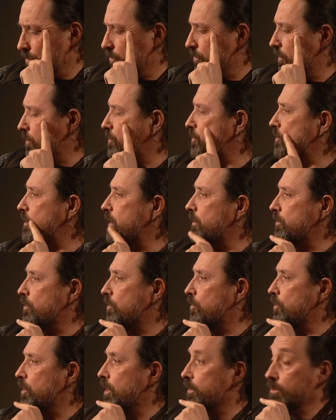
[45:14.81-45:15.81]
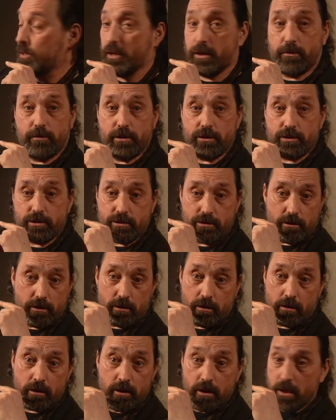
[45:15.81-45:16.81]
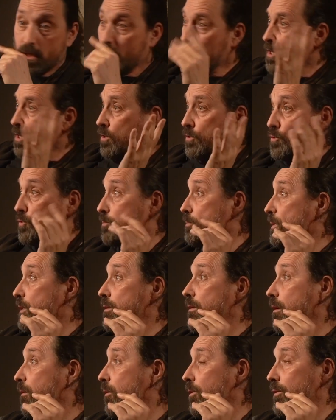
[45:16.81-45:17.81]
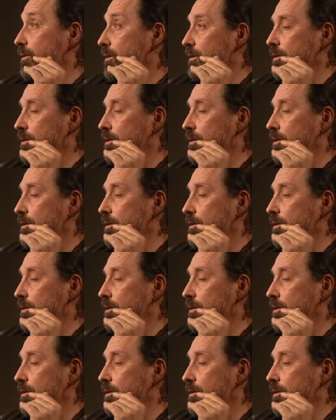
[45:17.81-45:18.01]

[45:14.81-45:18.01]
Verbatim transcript: You're a traitor. You're not Irish. You're you'd be hung."